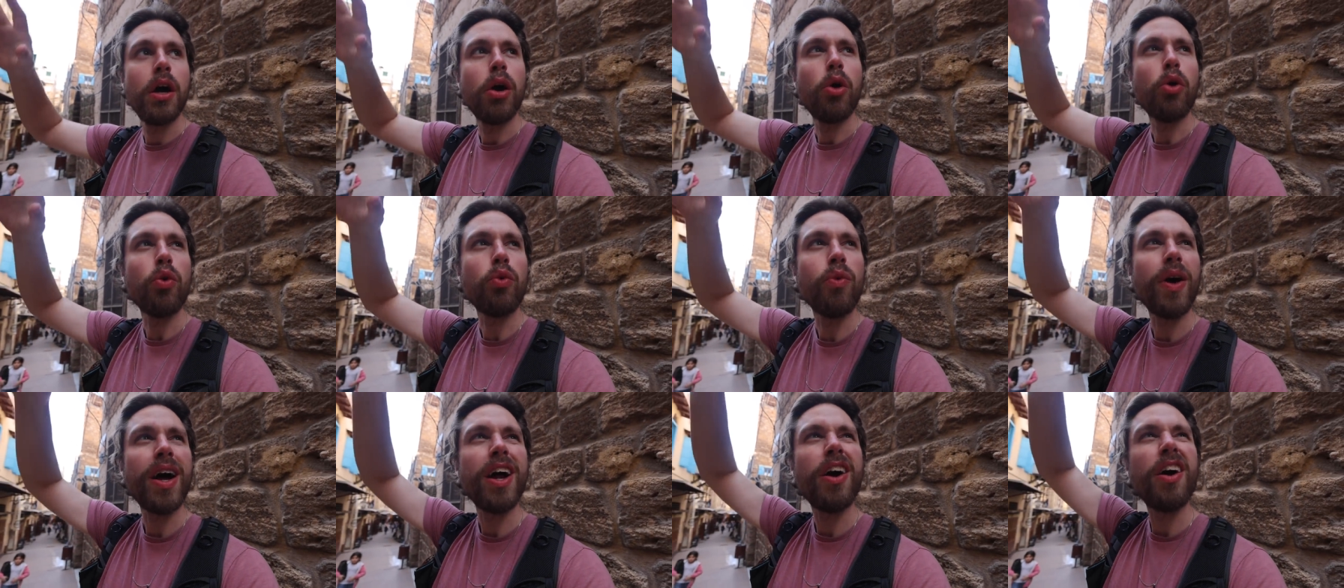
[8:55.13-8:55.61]

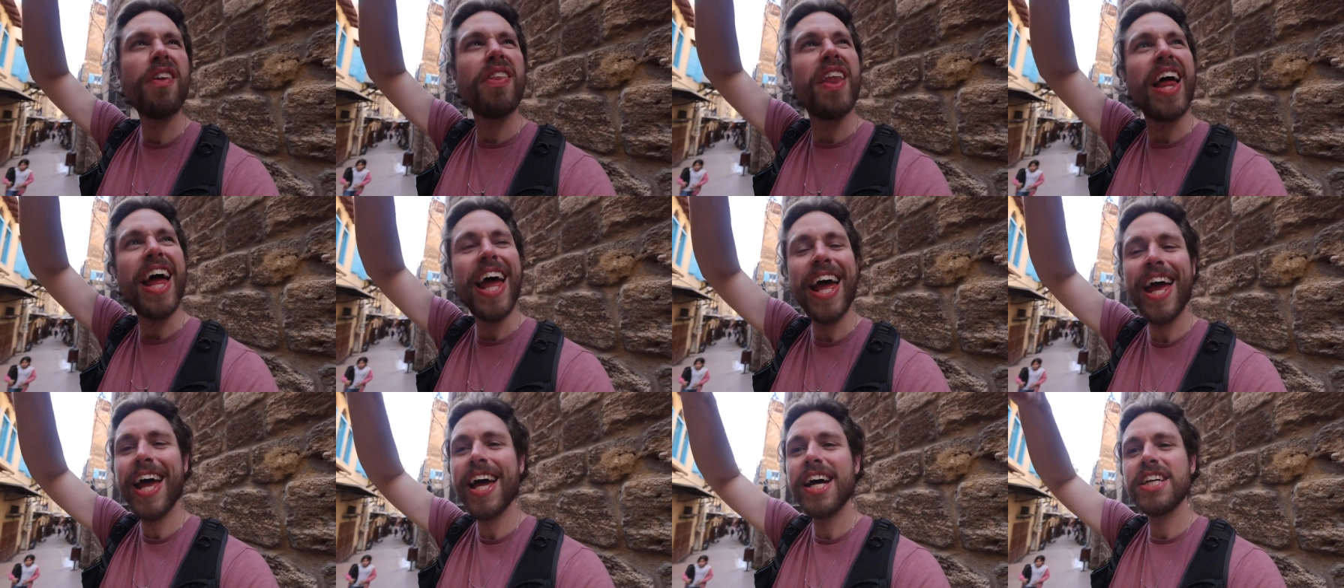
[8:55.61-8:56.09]
Right on
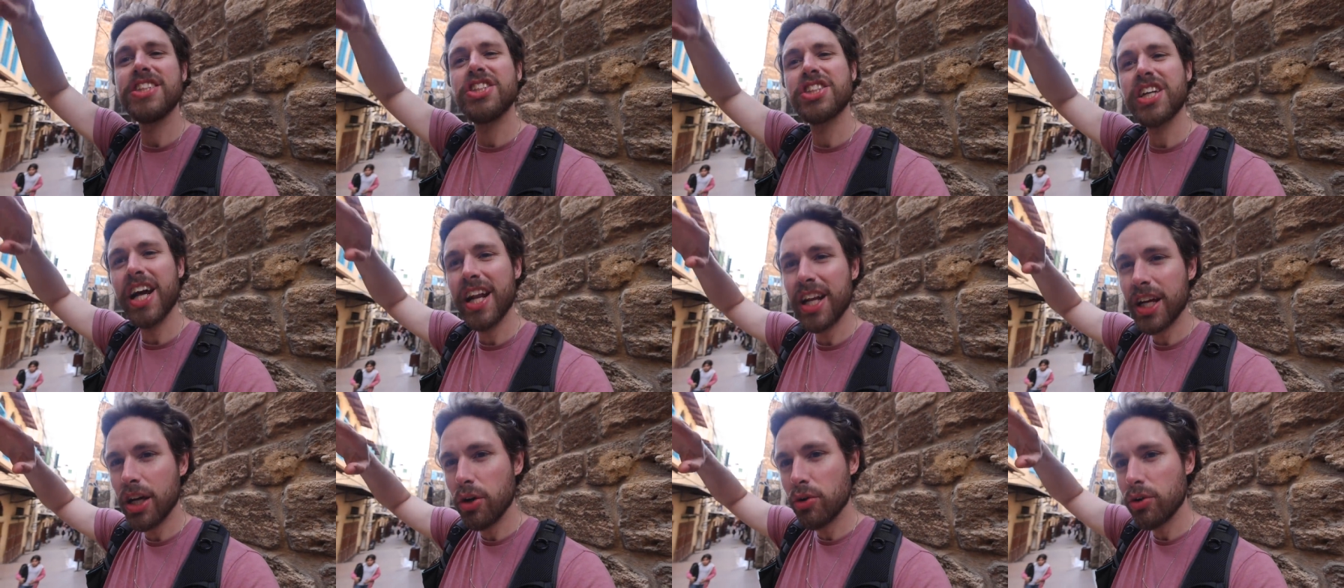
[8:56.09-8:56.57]
the edge,
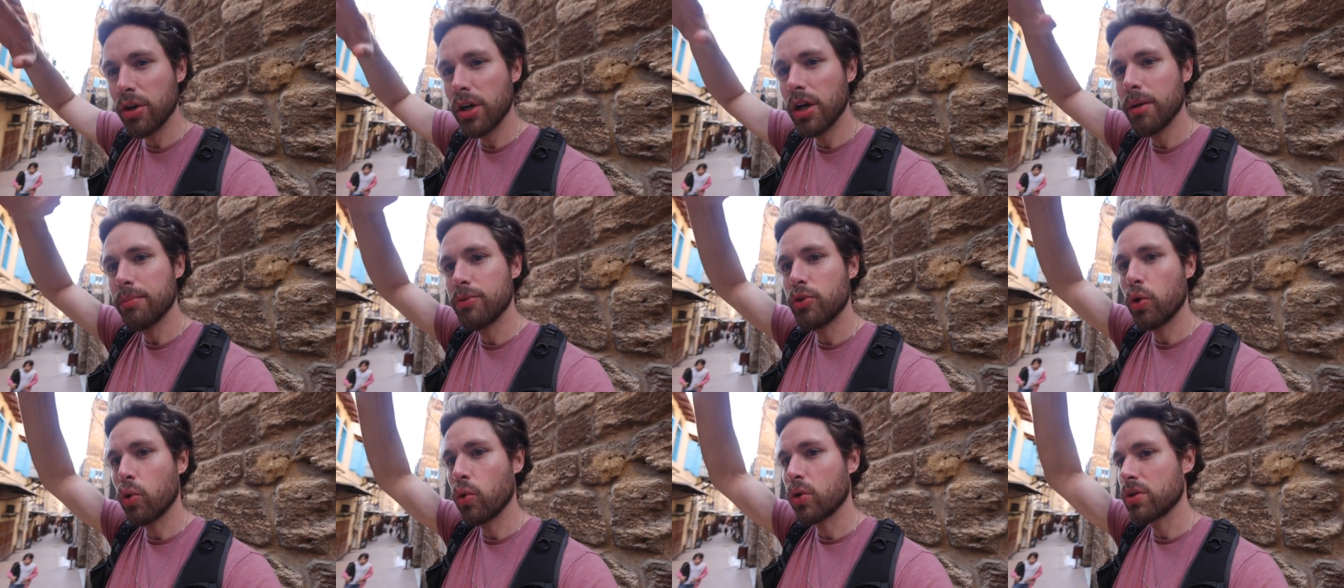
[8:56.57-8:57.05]
kind of going
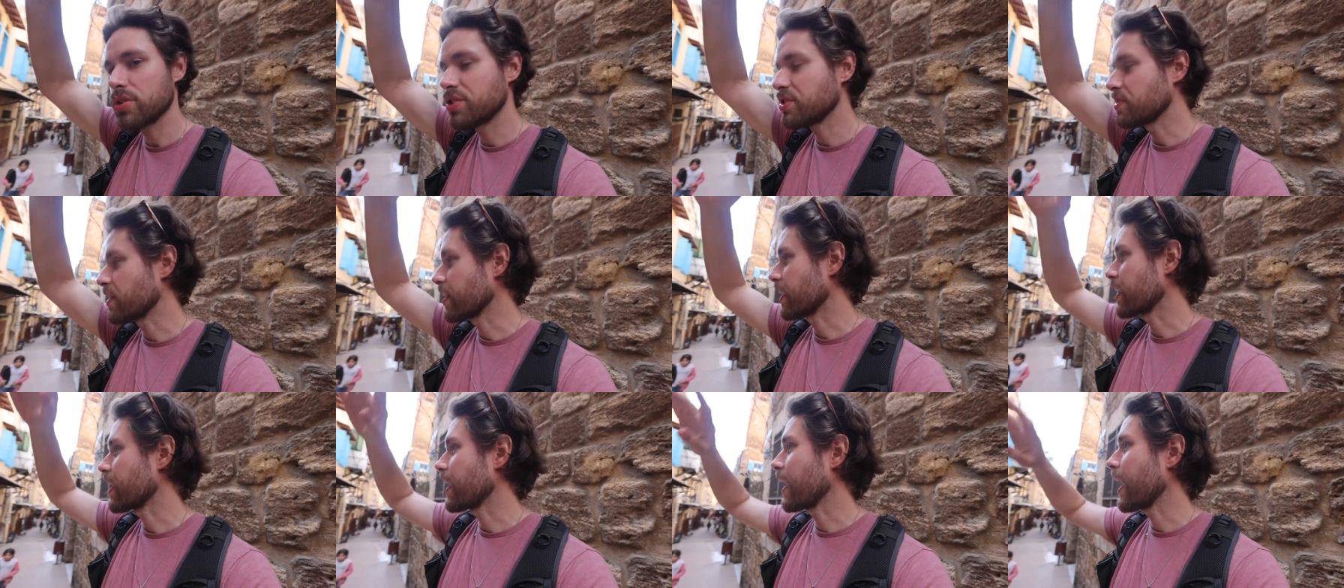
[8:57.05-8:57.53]
up towards
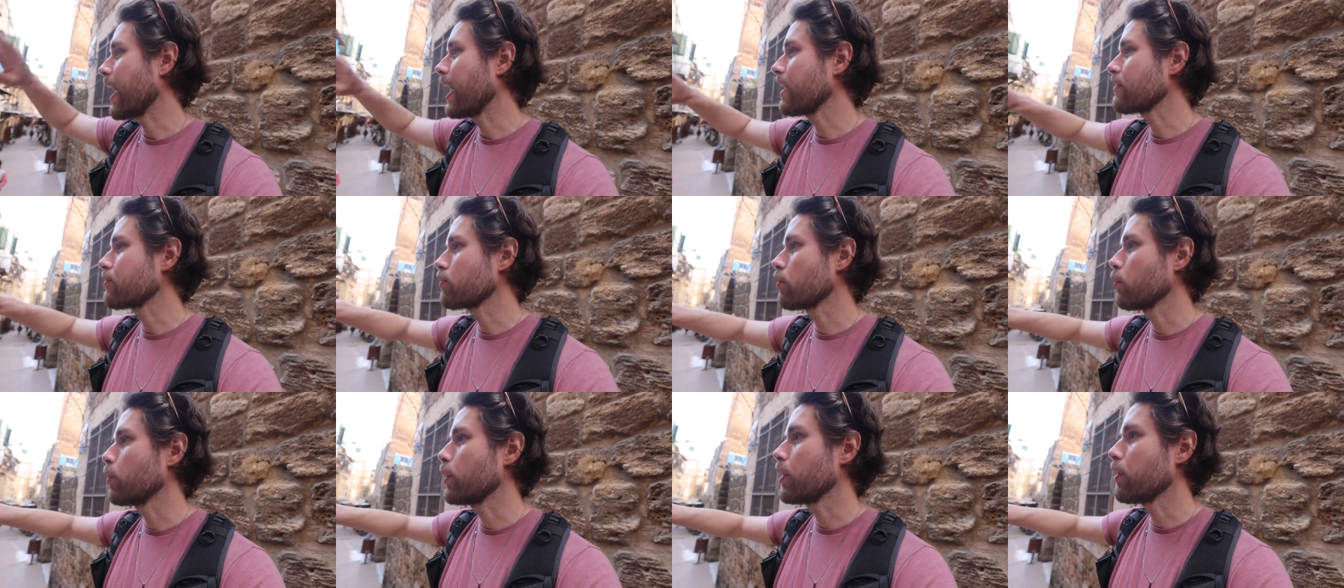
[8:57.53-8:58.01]
the
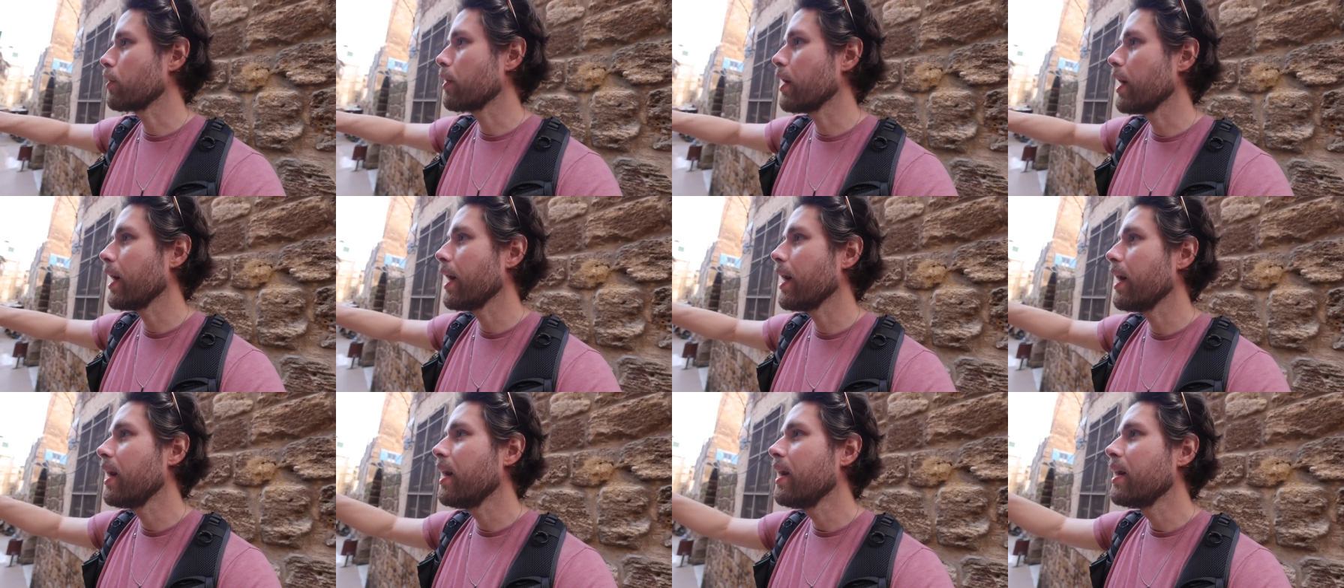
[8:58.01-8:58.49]
castle we were
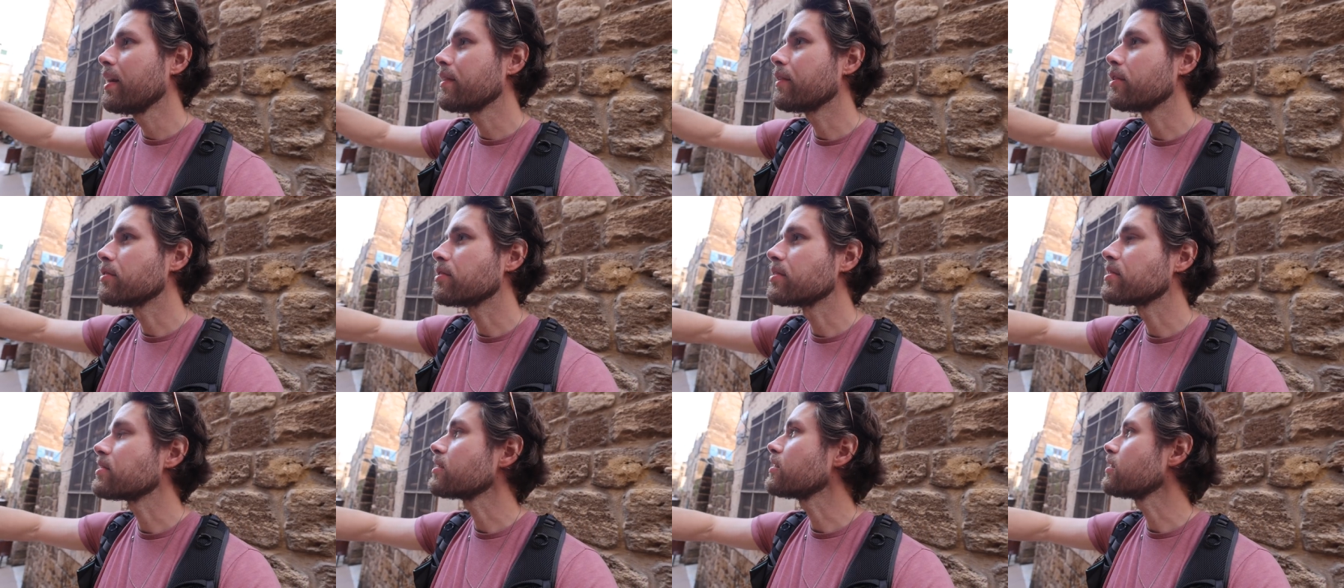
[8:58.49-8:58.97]
at,
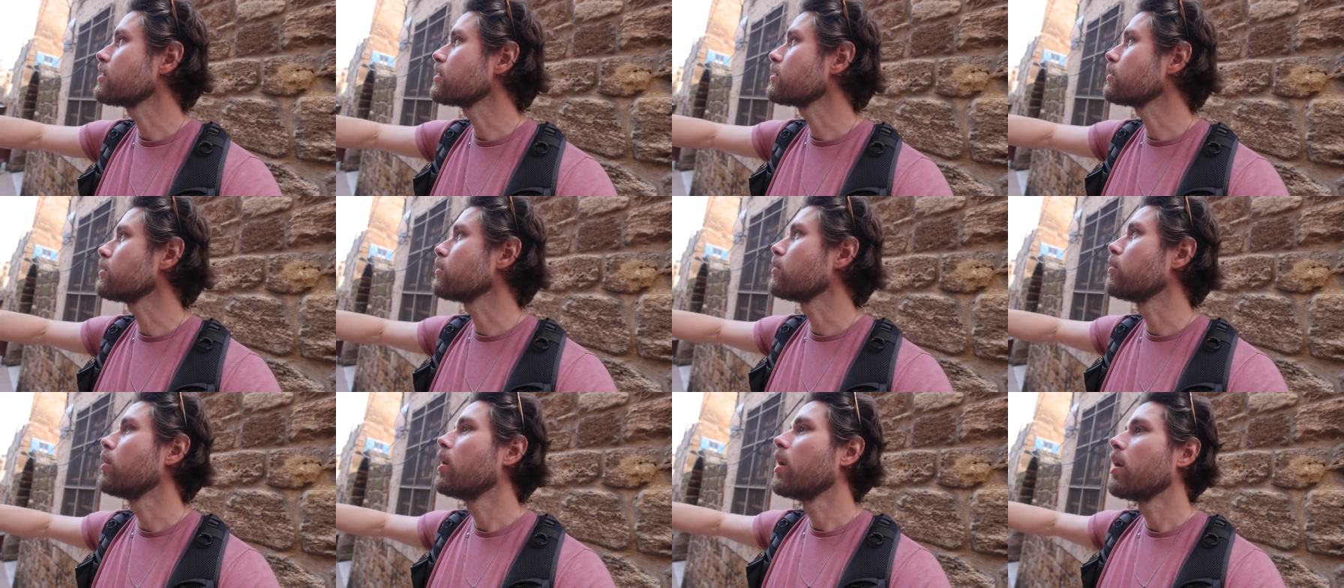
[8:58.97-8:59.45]
there's this
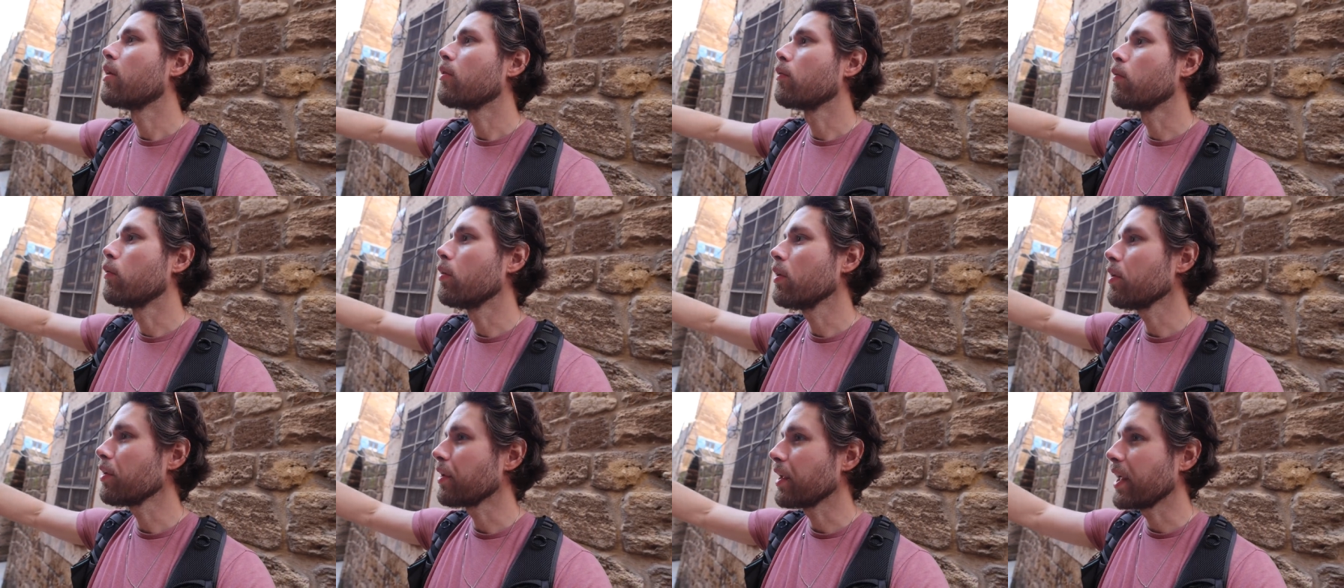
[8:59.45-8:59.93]
little
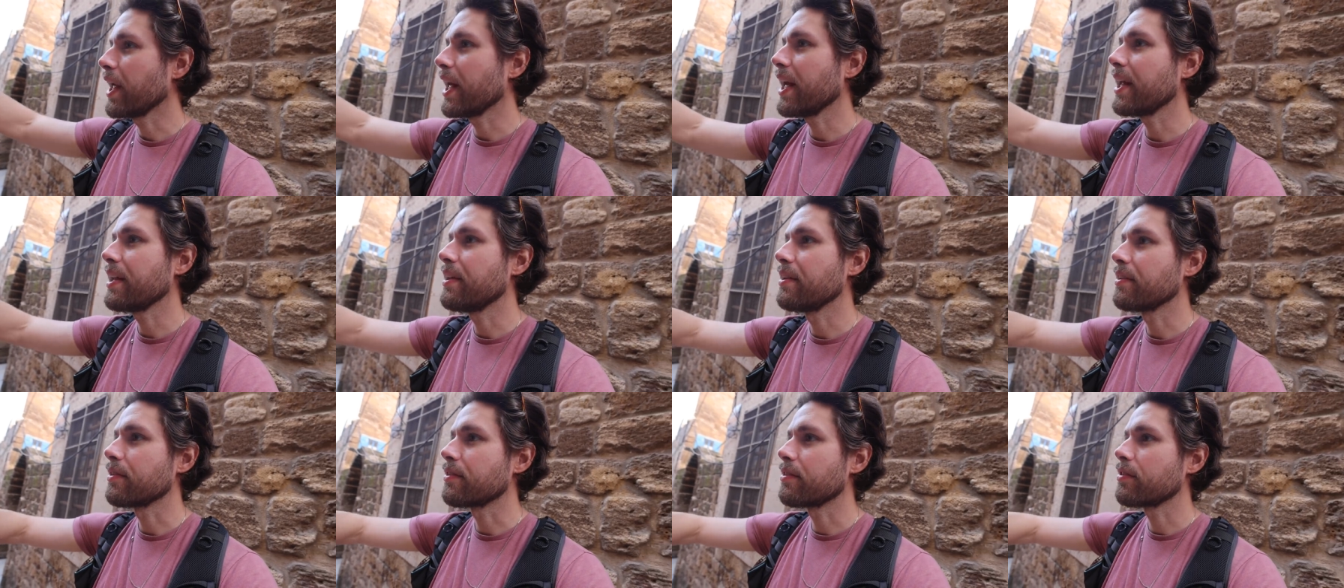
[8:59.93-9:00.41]
really
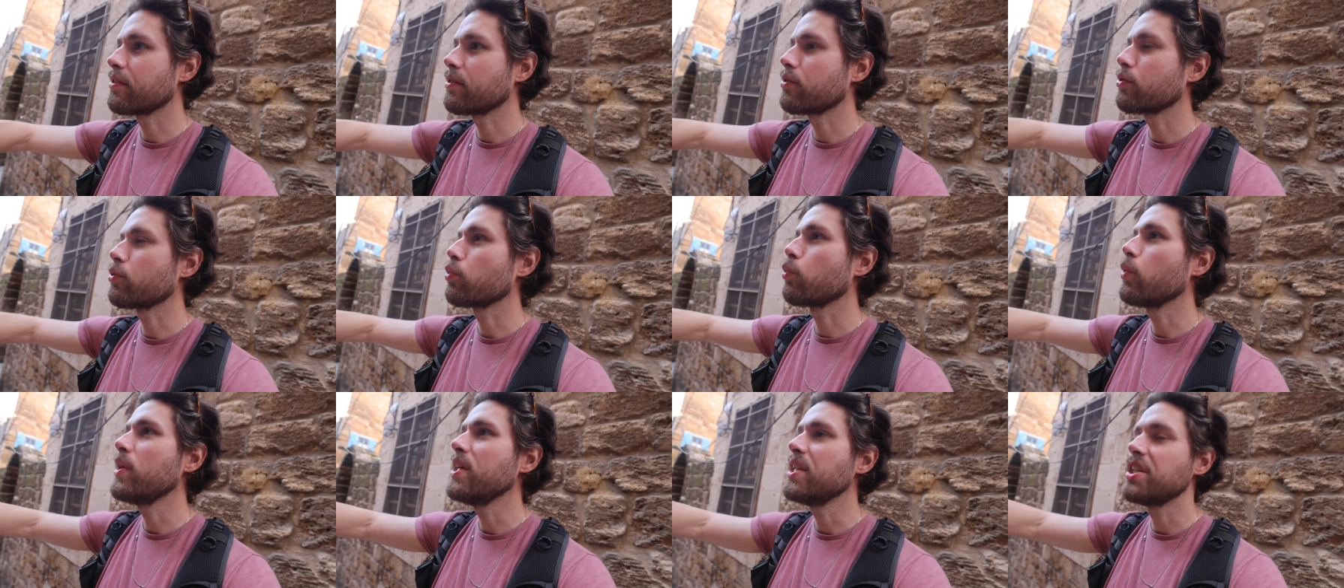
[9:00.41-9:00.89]
hidden
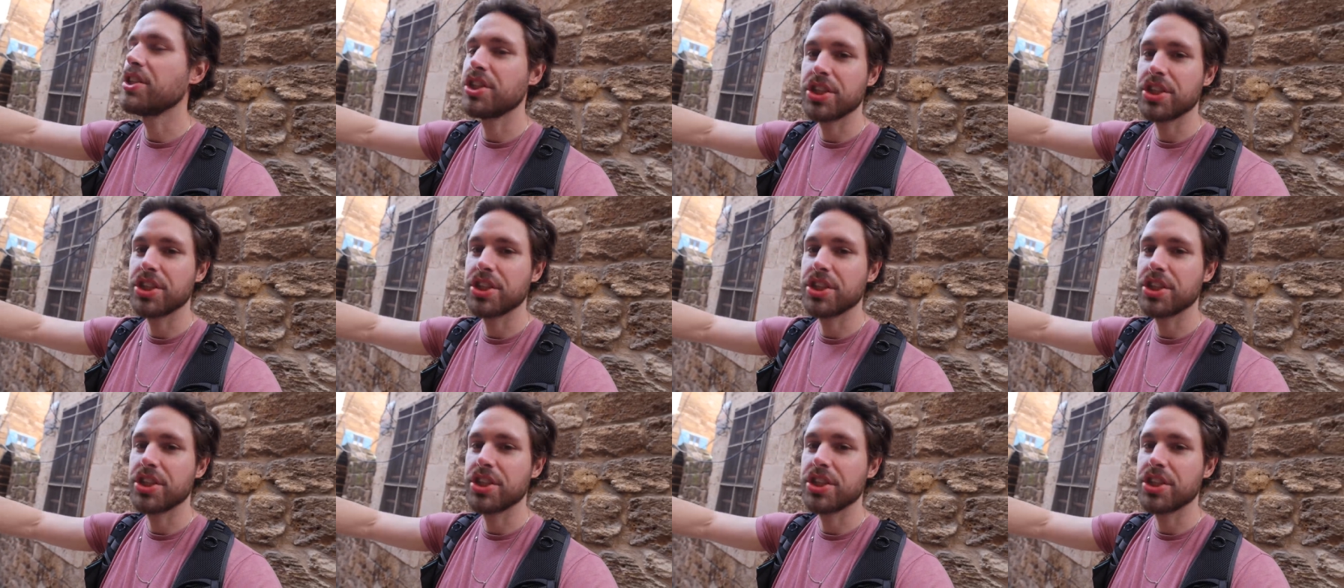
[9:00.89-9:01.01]
sweet